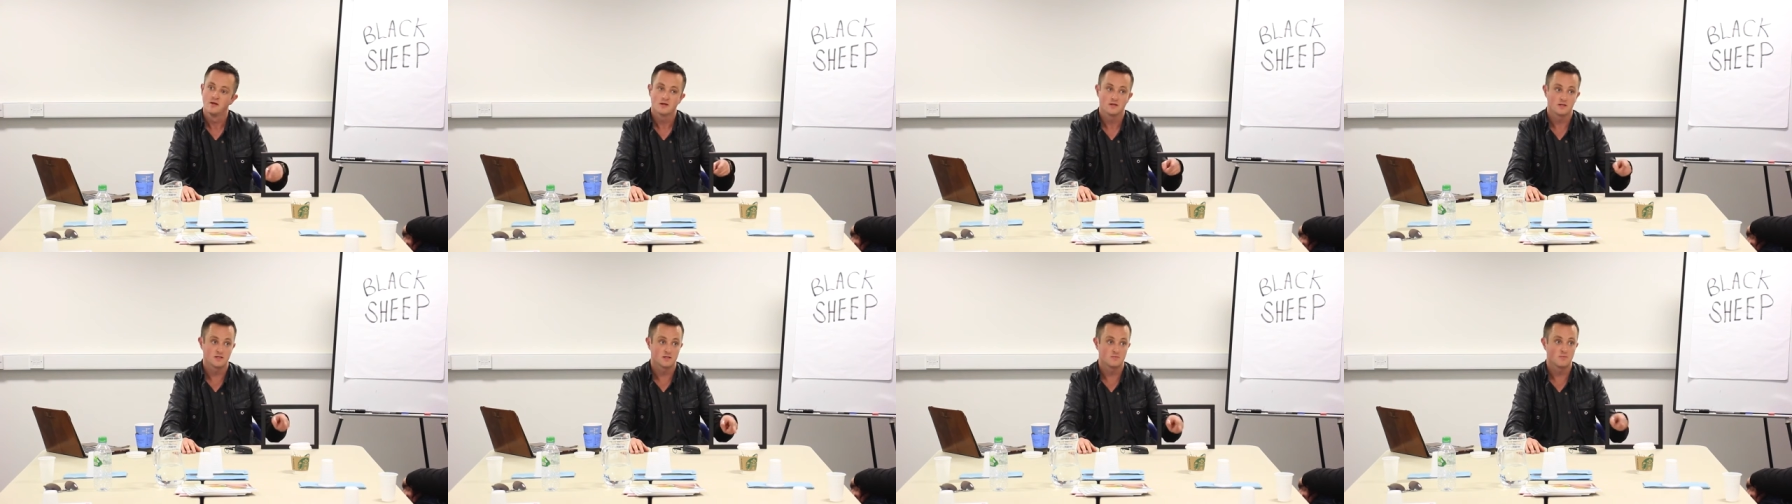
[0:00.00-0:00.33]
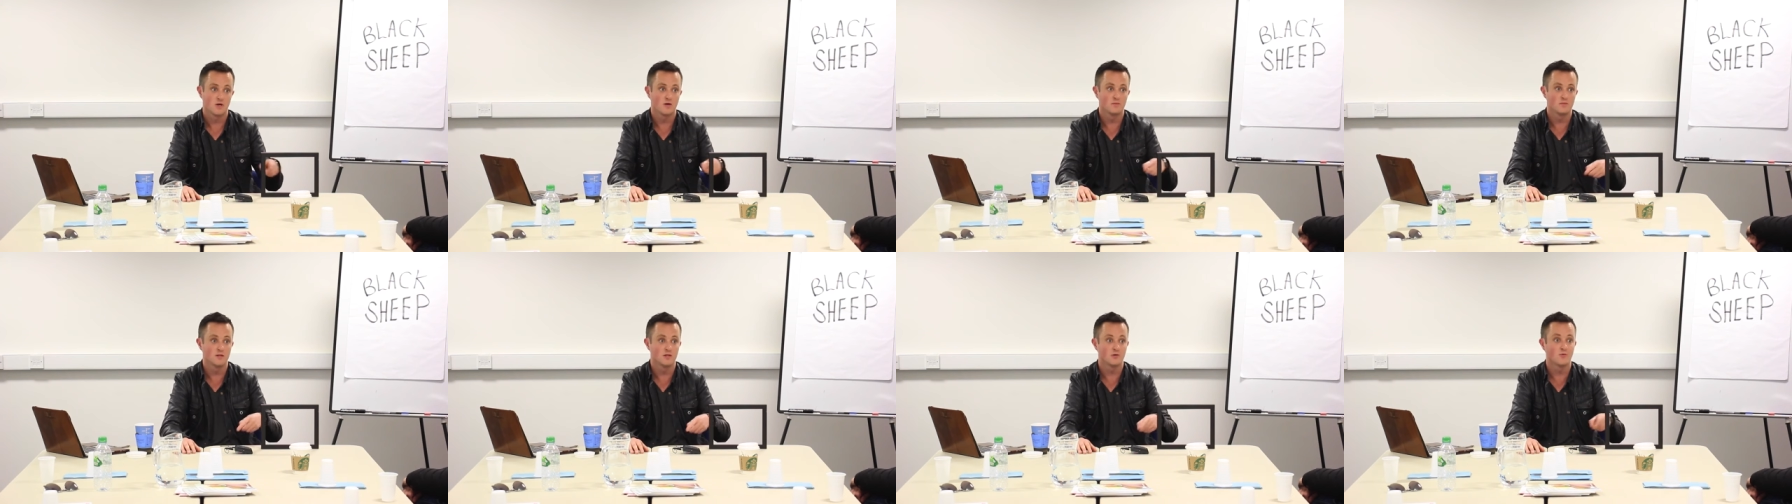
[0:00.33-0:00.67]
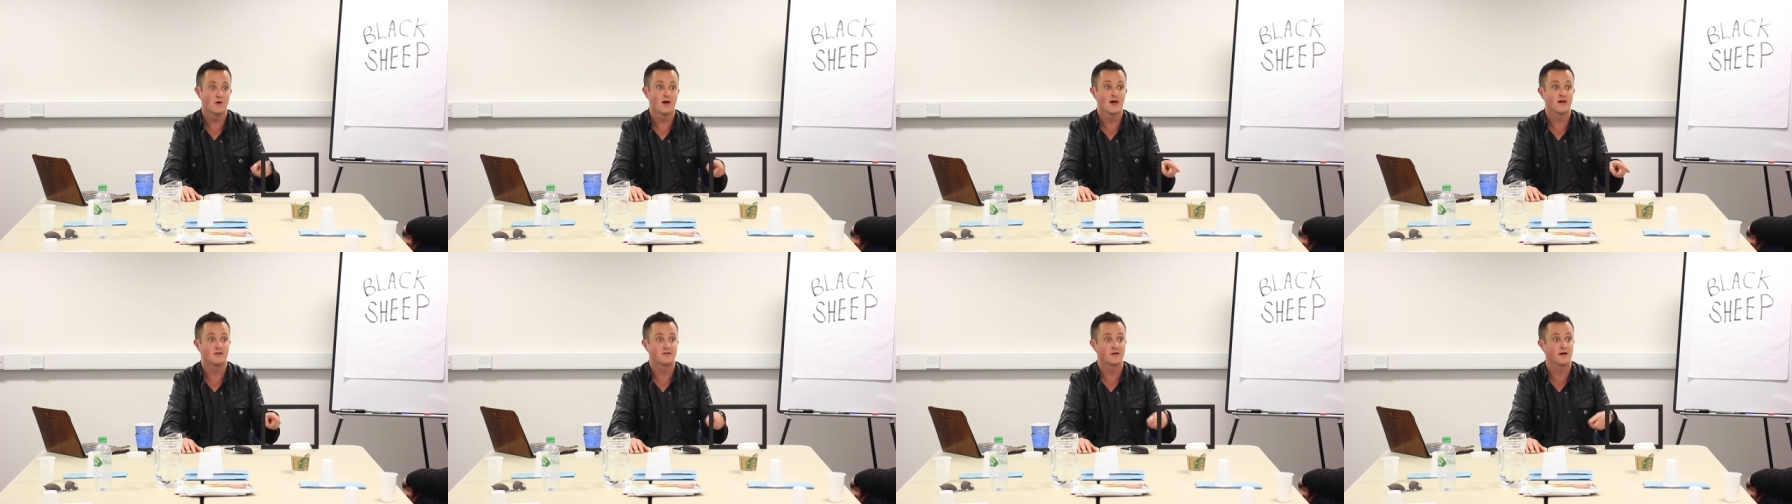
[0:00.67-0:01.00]
Because the moment
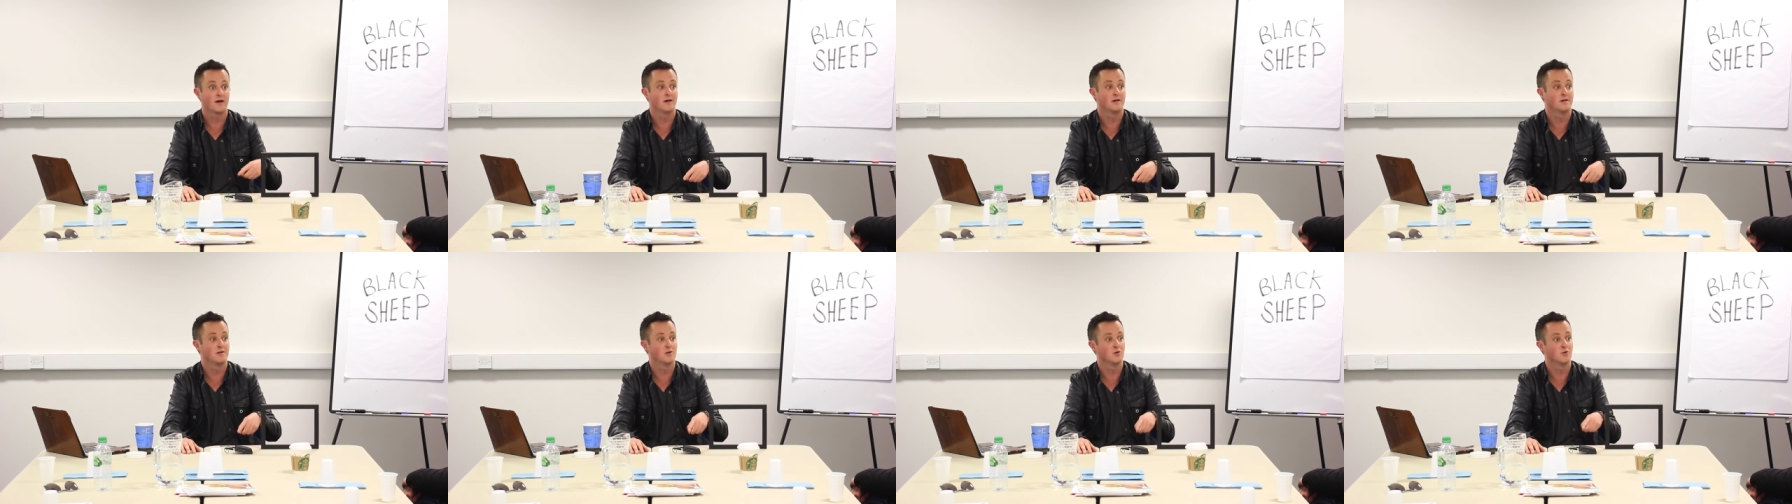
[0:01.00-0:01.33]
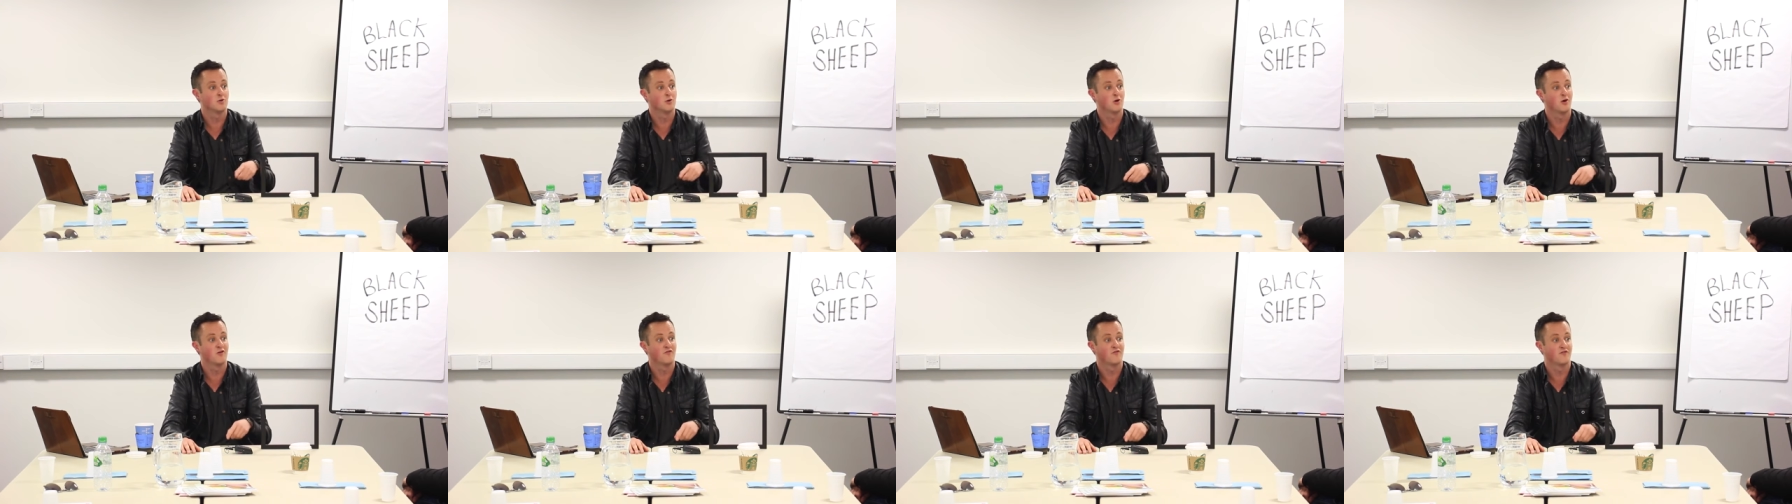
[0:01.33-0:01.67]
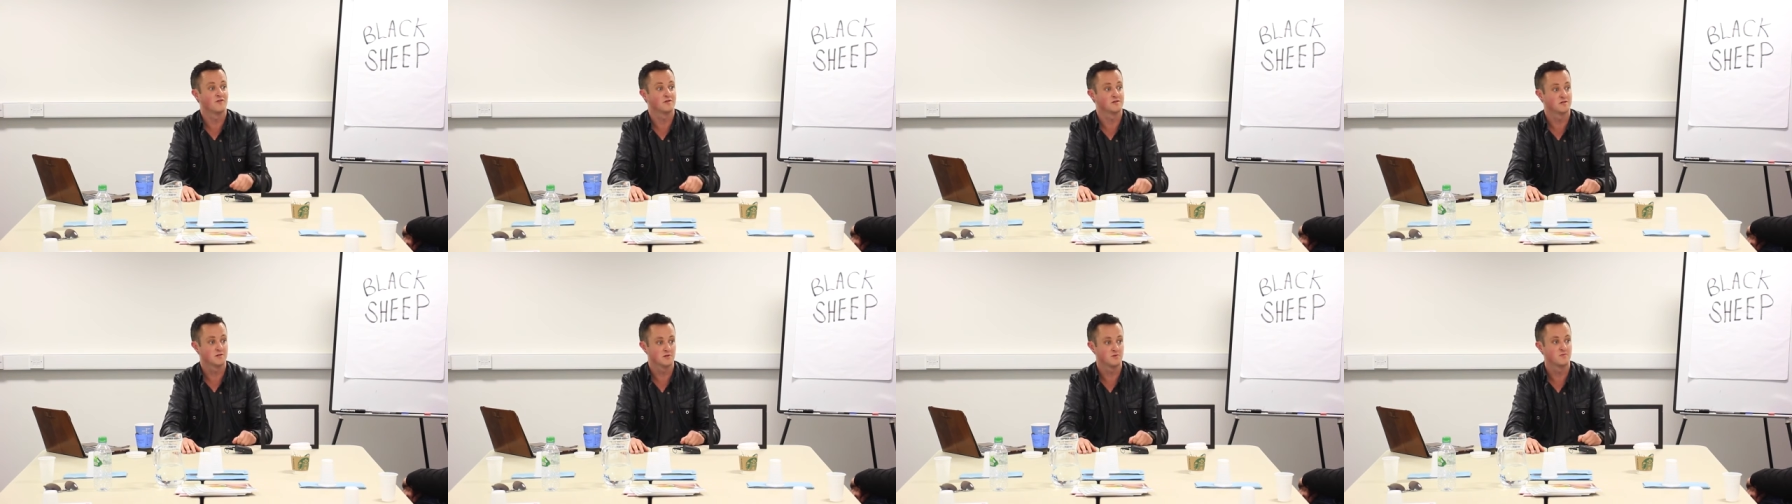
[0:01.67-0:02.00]
you air that in your
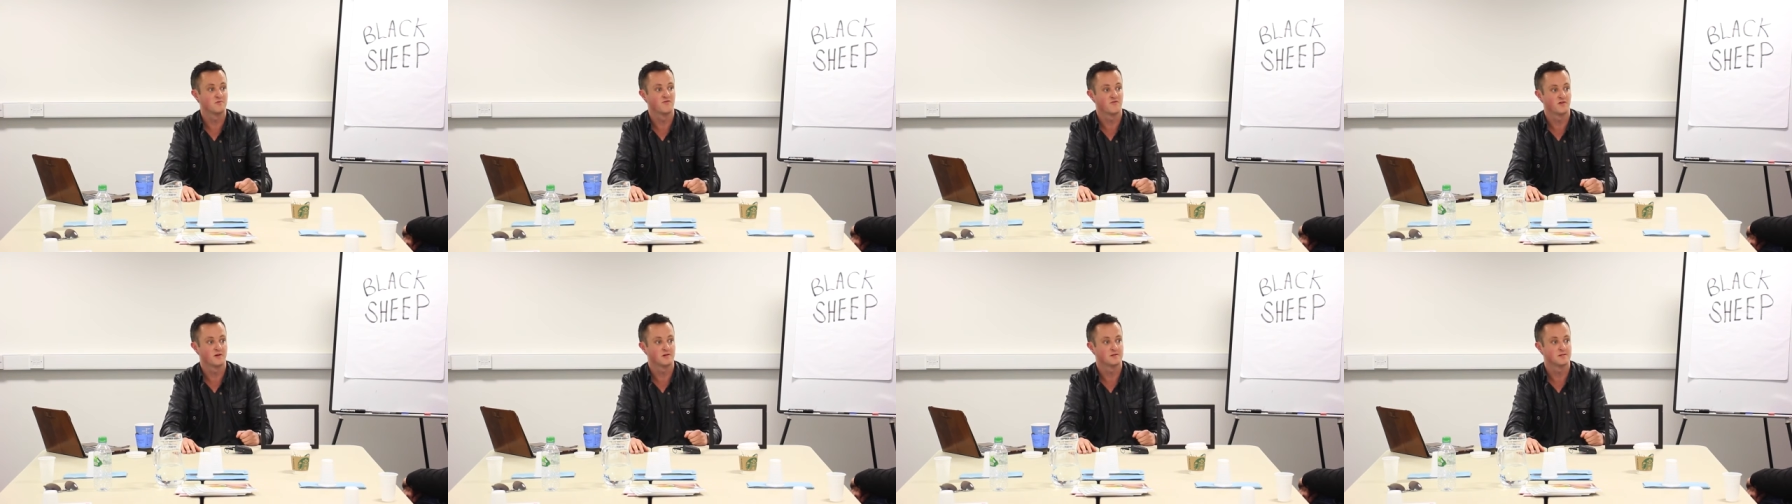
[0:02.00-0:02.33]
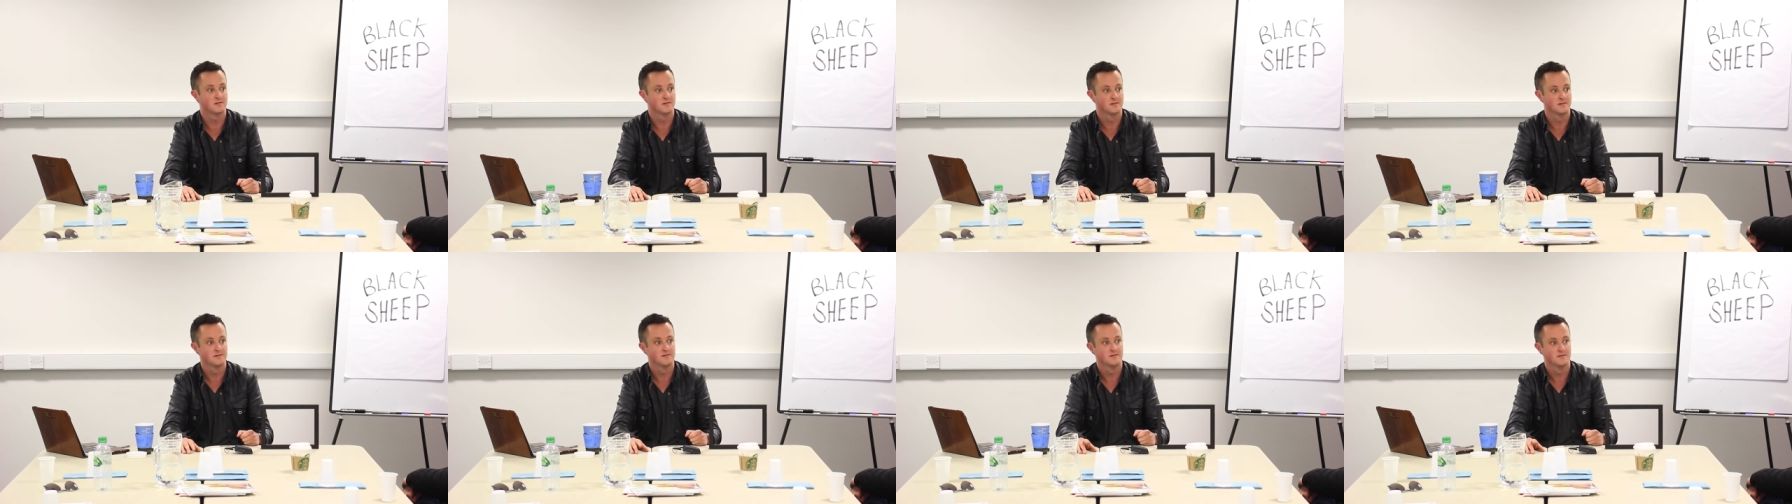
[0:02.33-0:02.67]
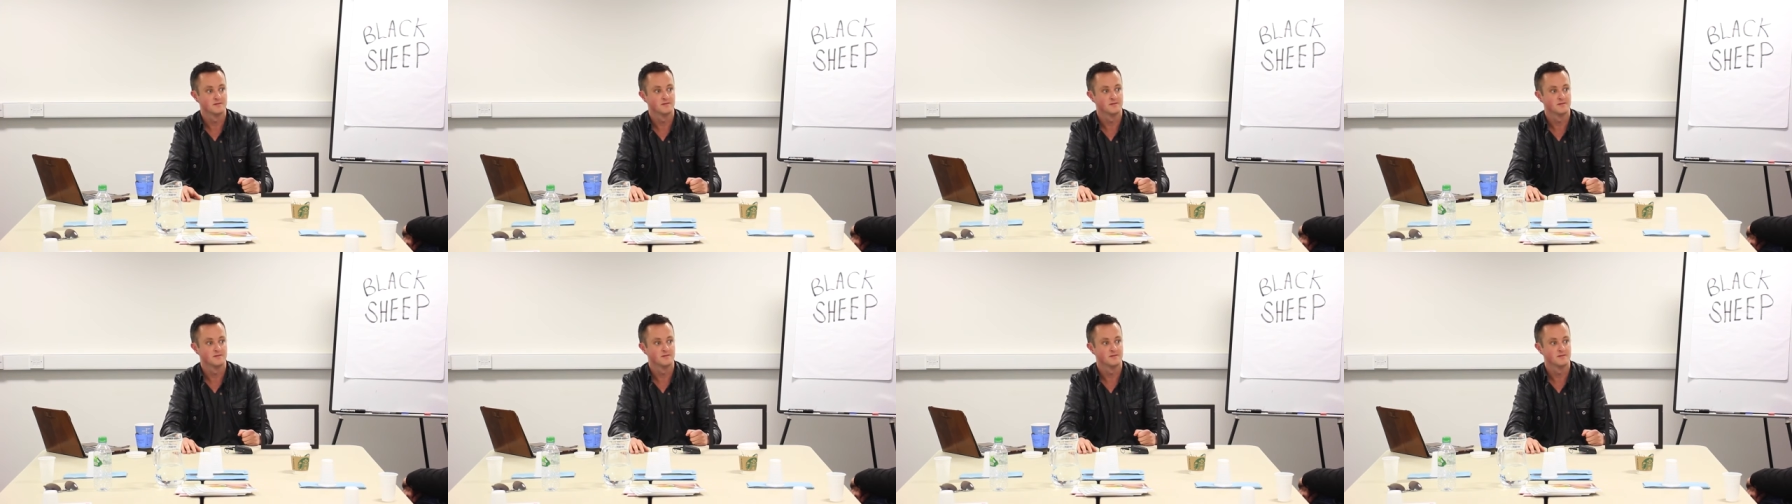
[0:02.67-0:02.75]
office, you'll be fired.